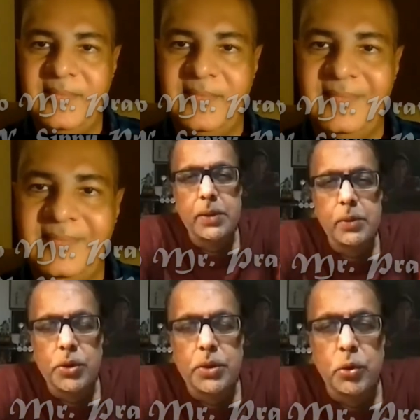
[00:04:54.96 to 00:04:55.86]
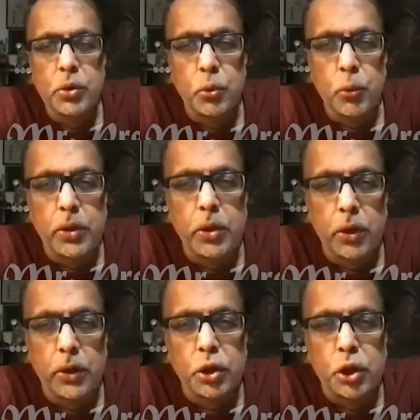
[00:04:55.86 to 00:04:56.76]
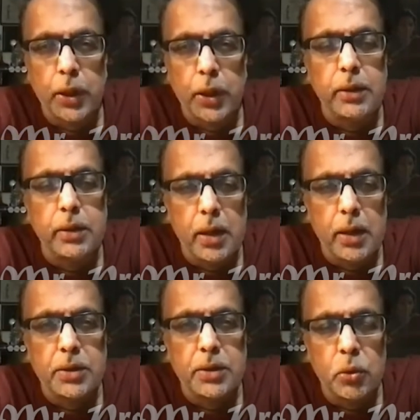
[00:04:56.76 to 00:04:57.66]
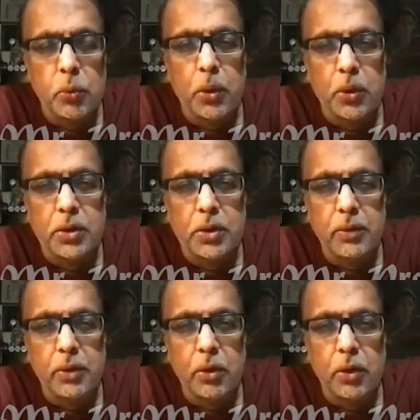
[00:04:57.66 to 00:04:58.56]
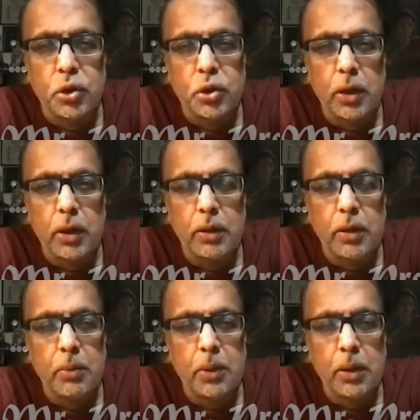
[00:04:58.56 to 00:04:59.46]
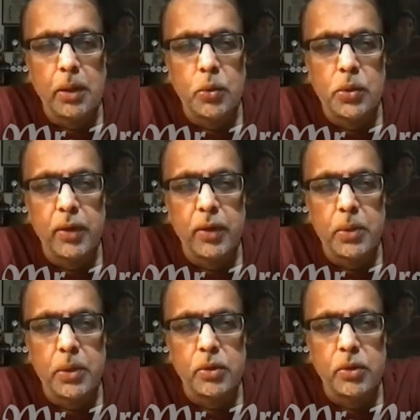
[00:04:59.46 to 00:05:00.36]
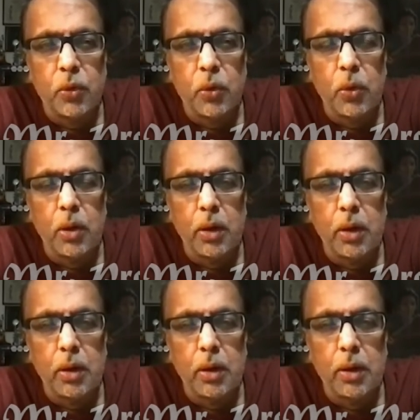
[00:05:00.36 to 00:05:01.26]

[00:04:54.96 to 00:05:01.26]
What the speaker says: I guess he was used to it during the Shaheed days, you know, because even during Shaheed, I mean, he was very much involved in